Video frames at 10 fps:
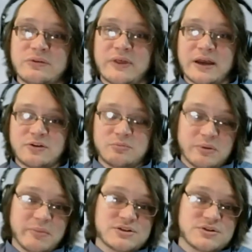that could be
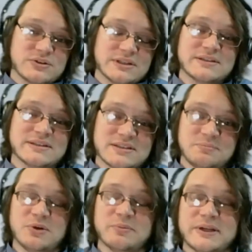measured in this
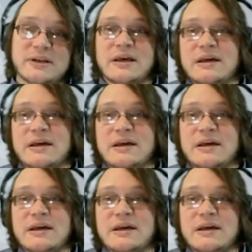experiment.